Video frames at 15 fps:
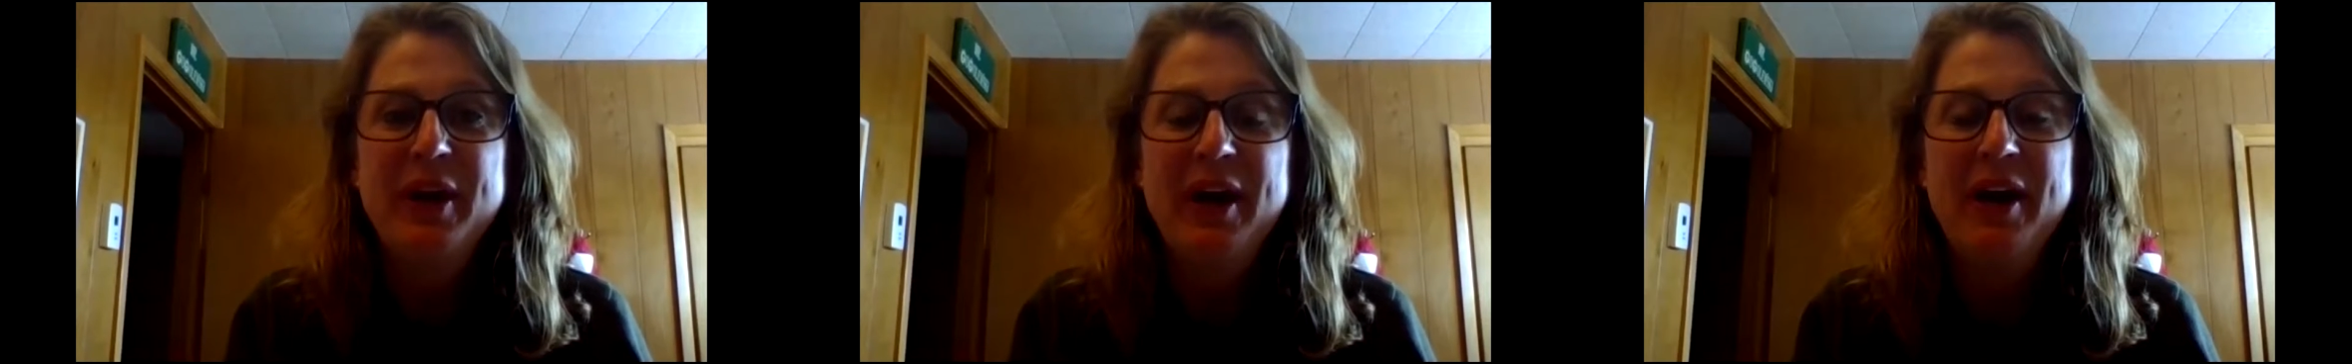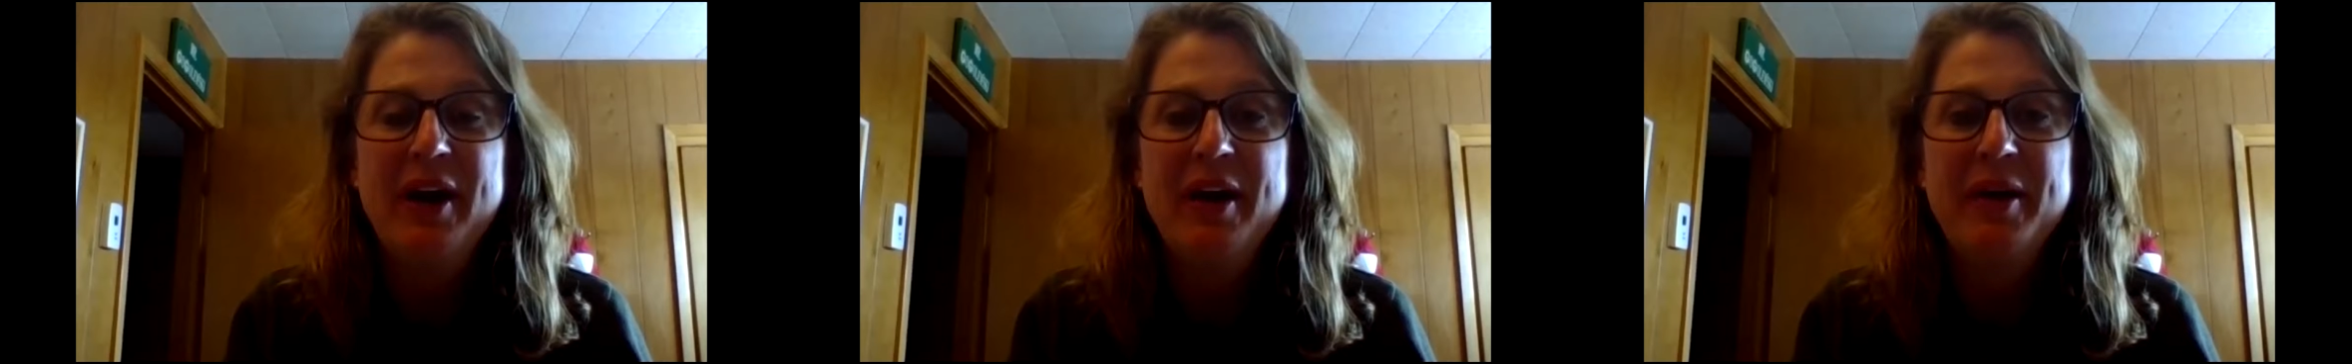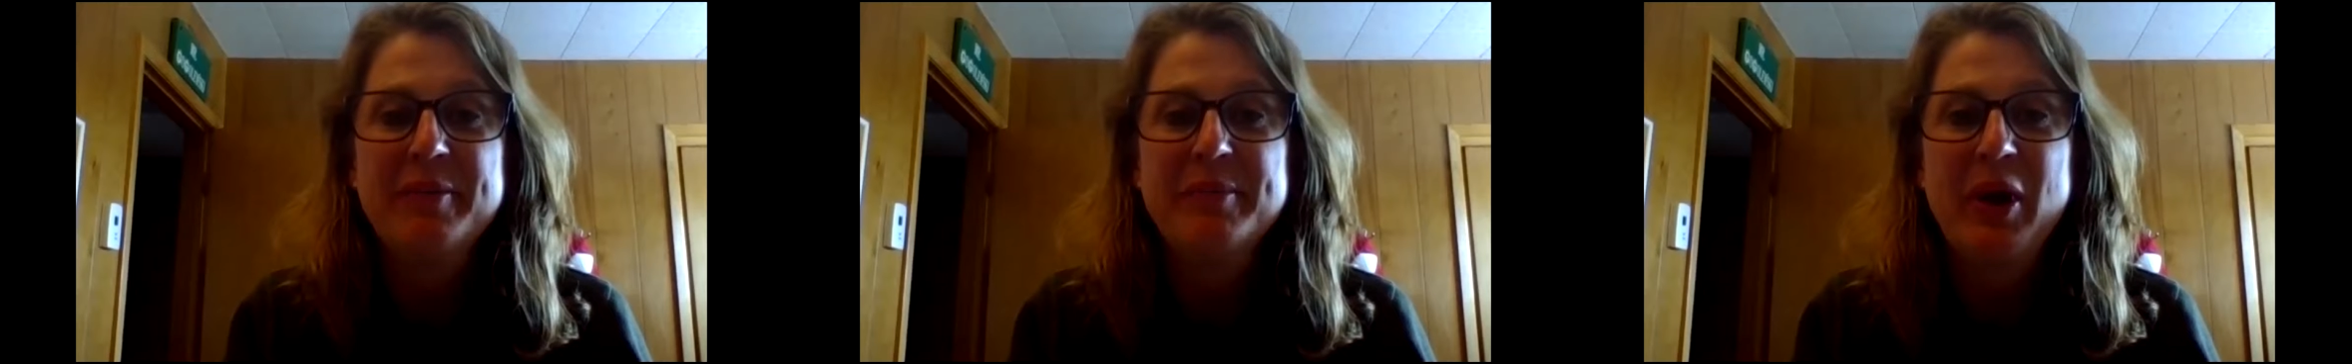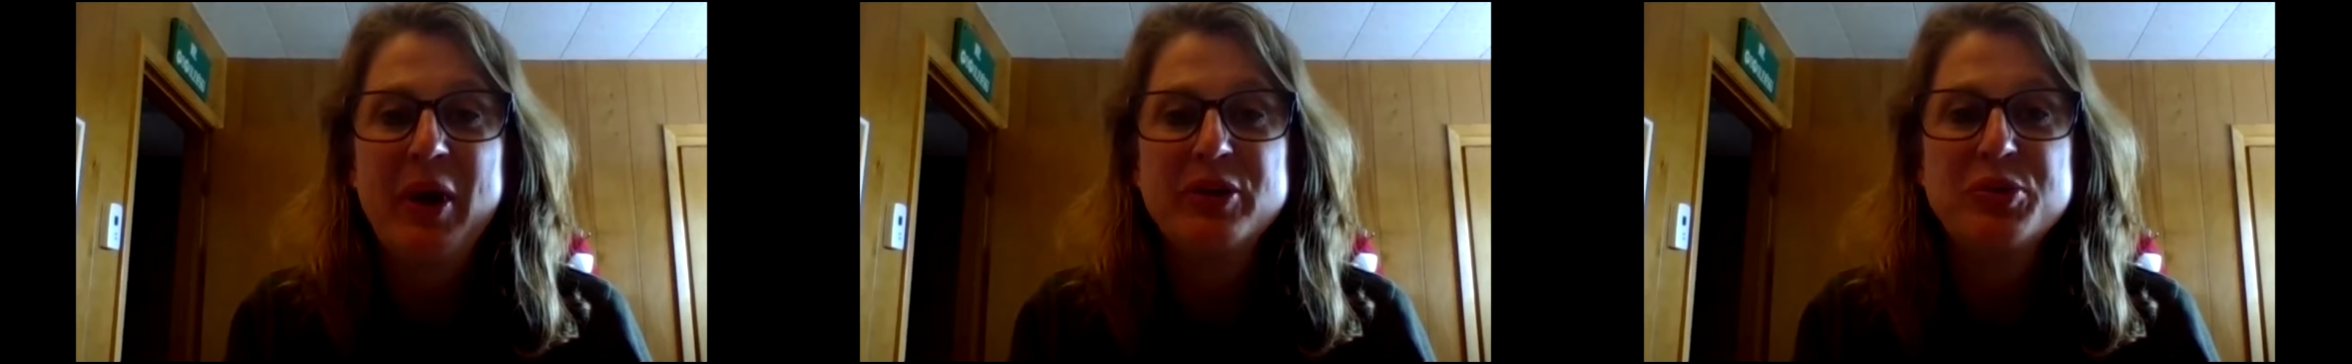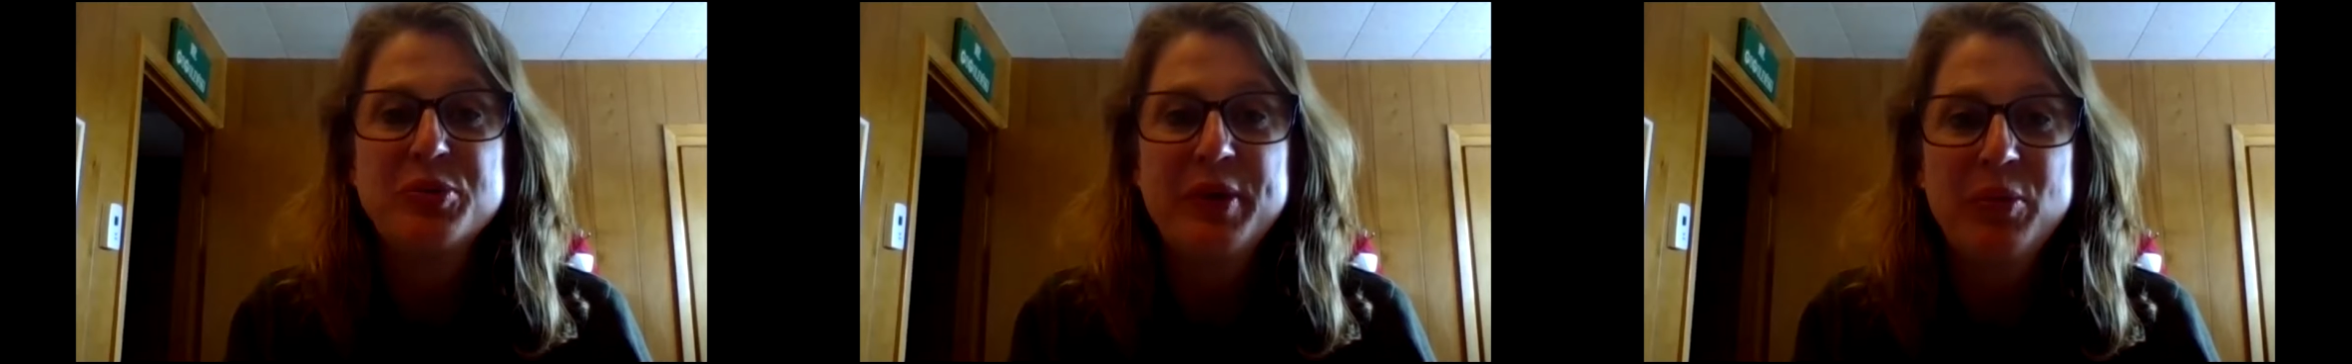are
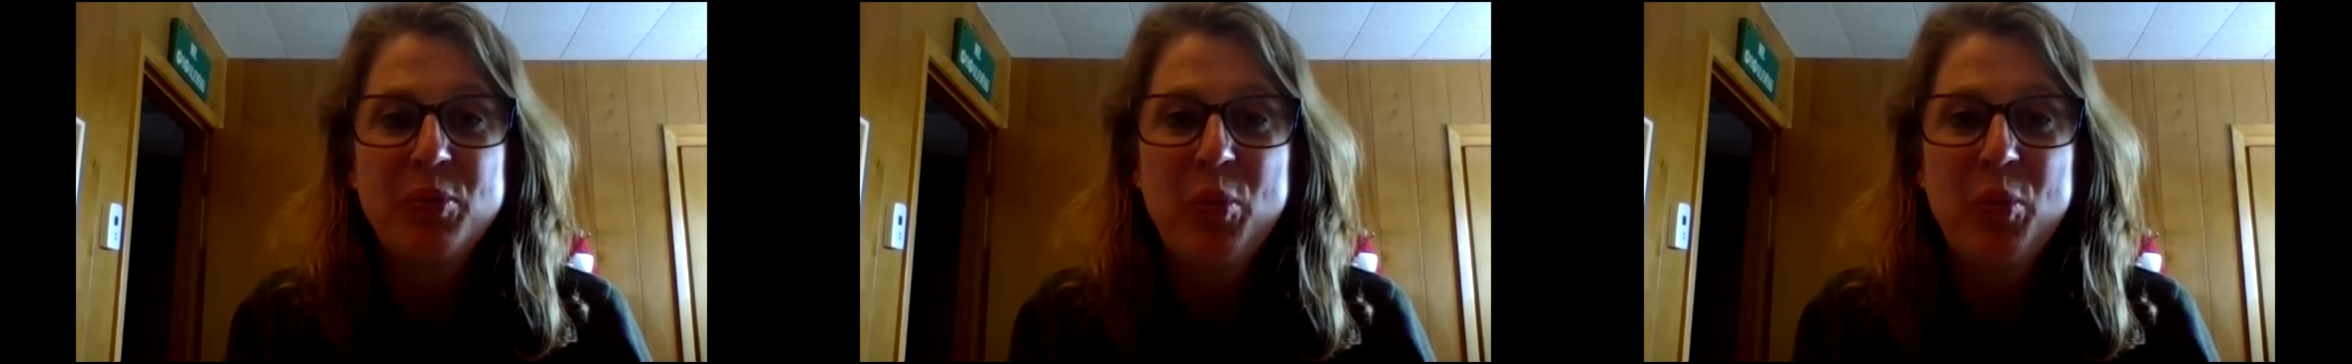doing